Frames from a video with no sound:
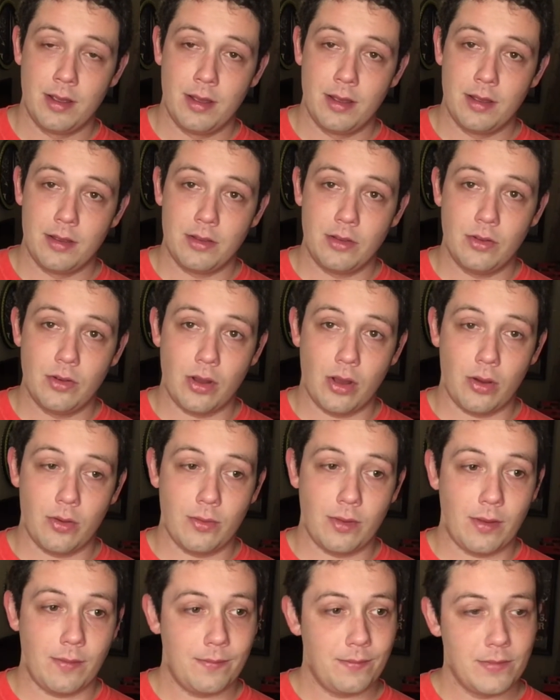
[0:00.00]
You know,
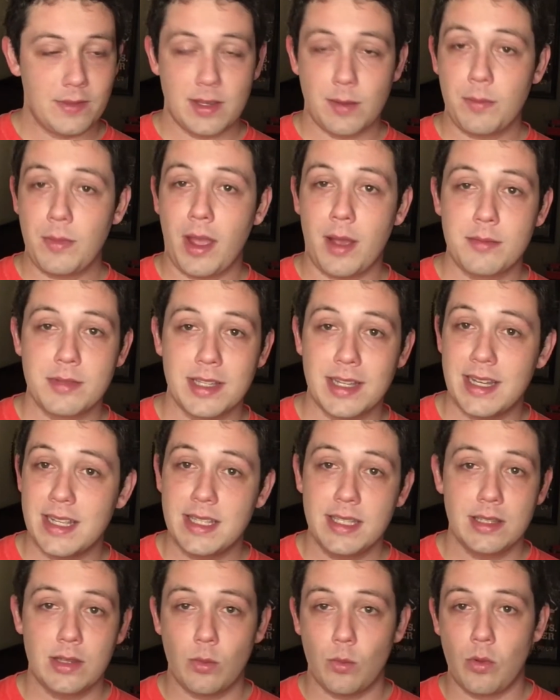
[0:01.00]
sometimes it
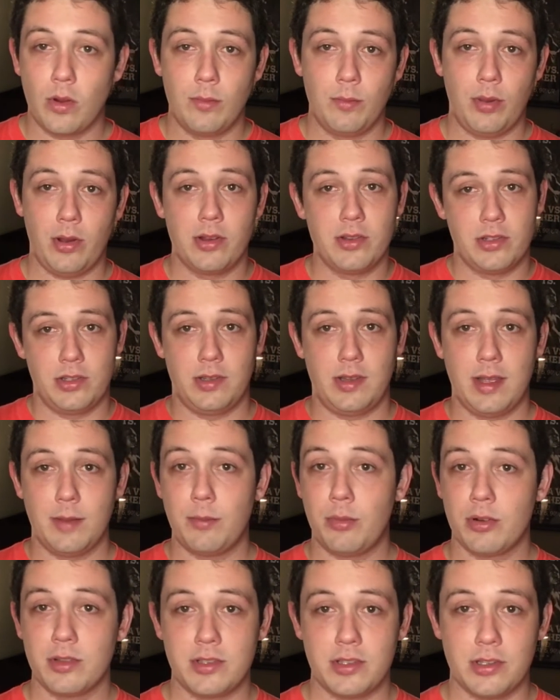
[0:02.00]
isn't the one punch that
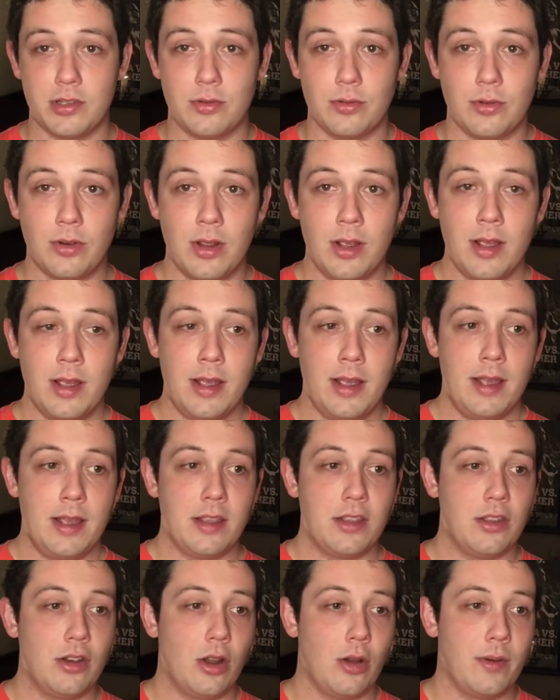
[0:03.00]
puts you,
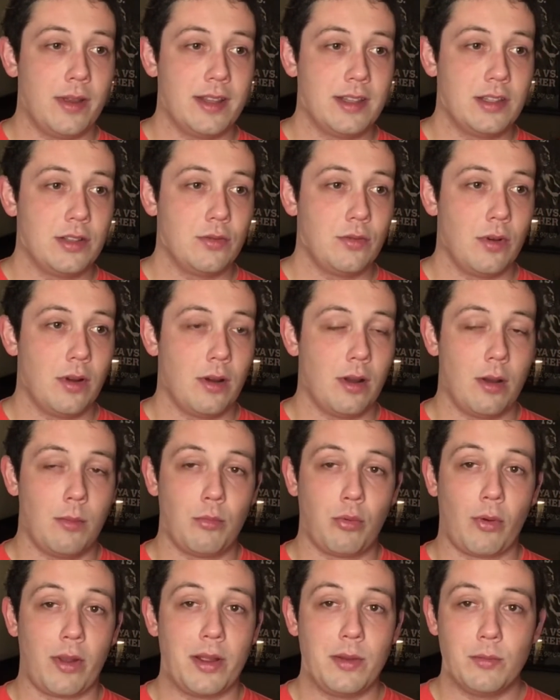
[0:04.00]
you know, into a, a
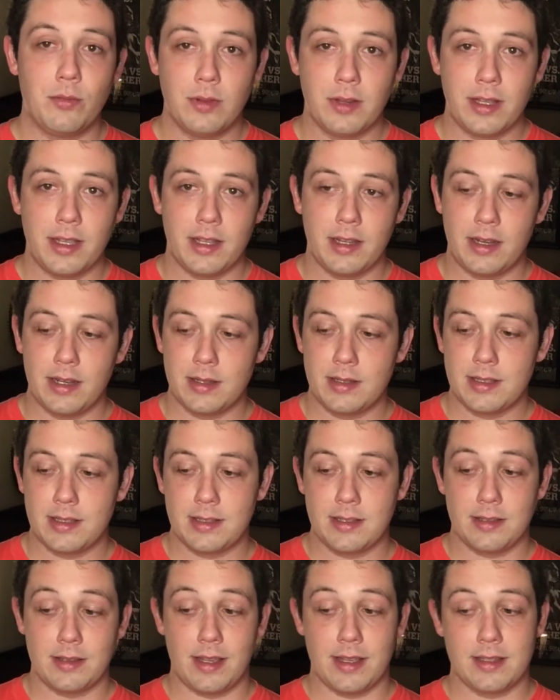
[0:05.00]
brain bleed.
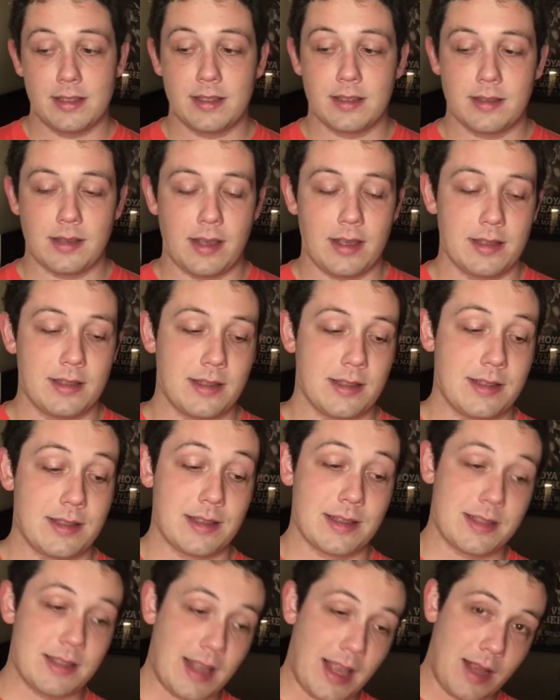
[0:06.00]
It's it's it's a
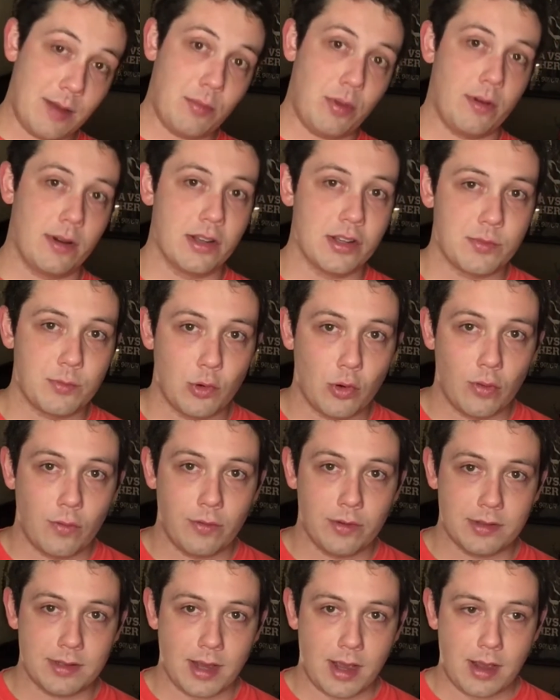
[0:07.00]
sustained punishment over
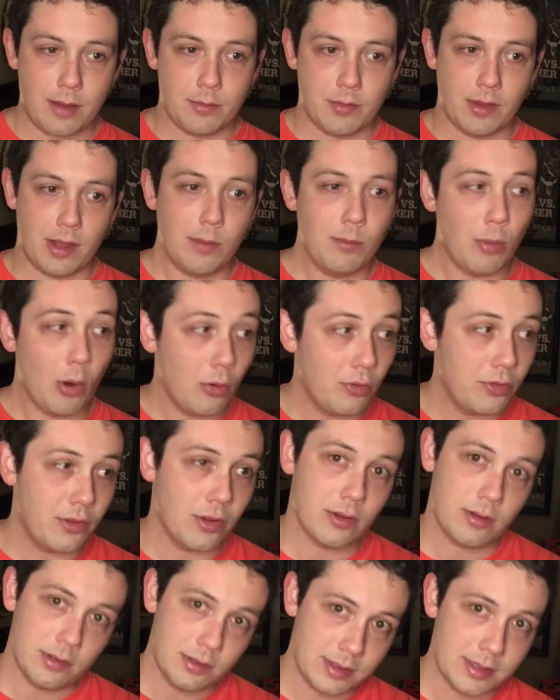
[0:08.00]
time, and they both
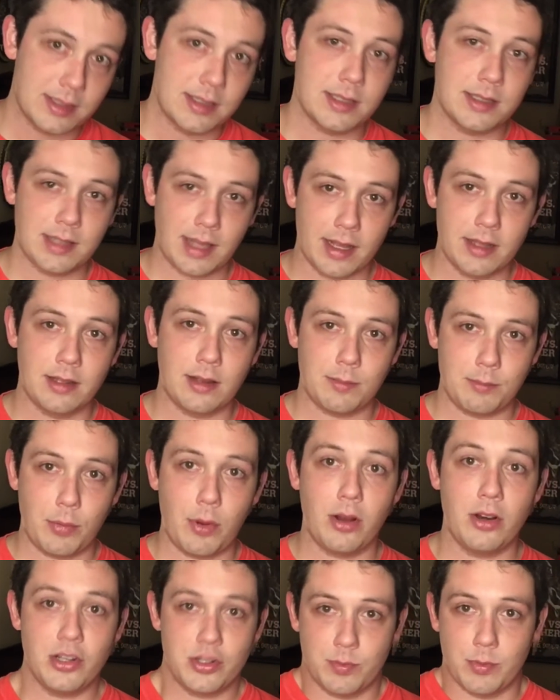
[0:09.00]
took a sustained
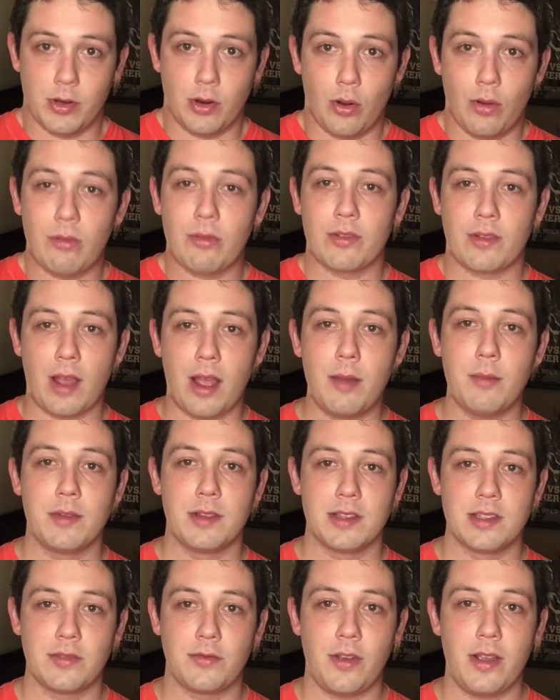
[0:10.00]
punishment over time in
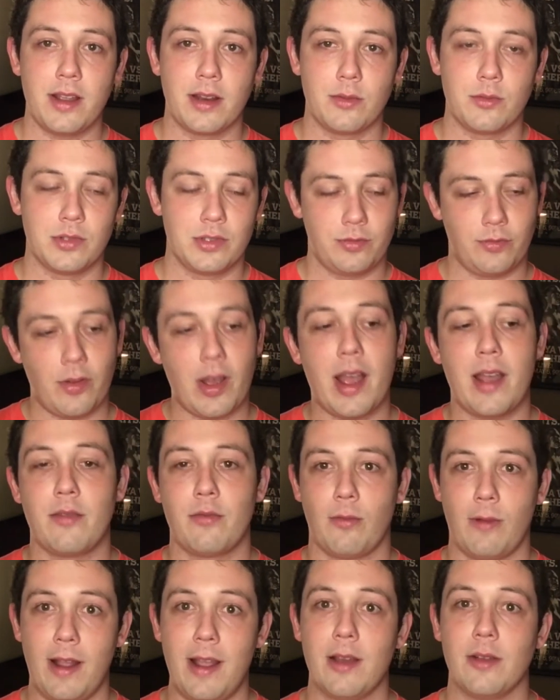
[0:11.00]
this fight. It was five
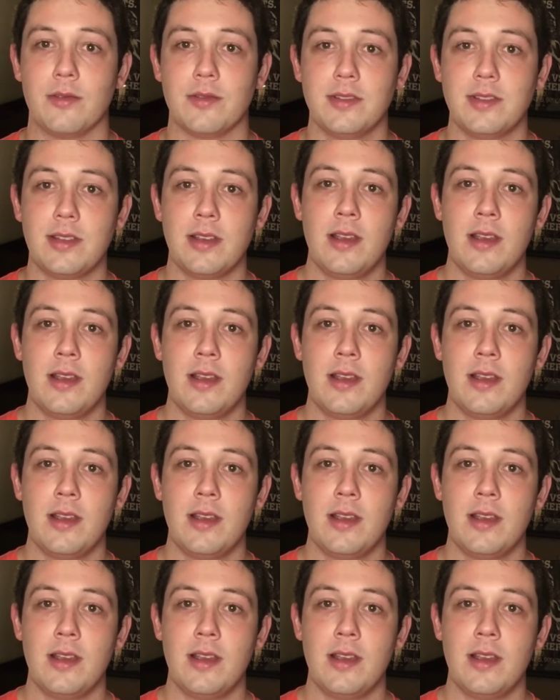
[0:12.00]
rounds,